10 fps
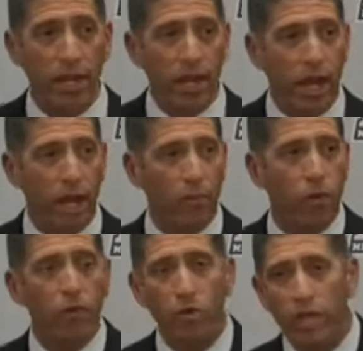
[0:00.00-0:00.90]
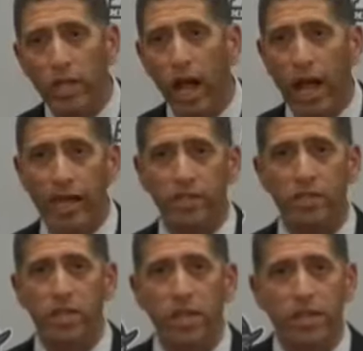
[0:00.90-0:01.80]
Um, we realize
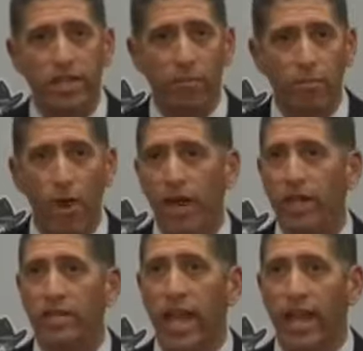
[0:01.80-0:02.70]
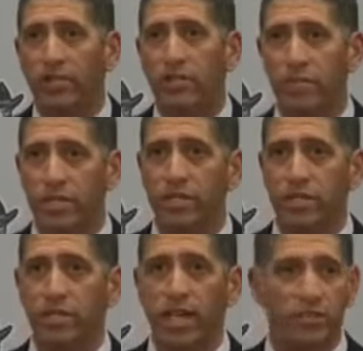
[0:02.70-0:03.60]
that the product has to be
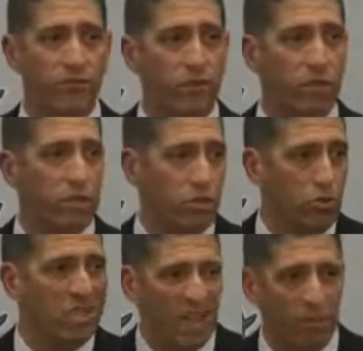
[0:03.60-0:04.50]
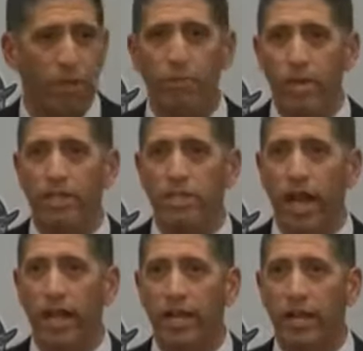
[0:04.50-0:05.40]
successful to get people
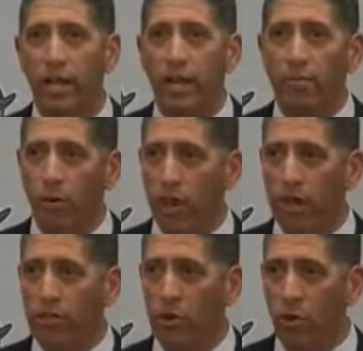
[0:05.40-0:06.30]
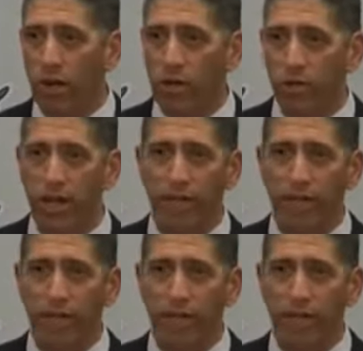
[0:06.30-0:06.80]
excited. But we also want to create a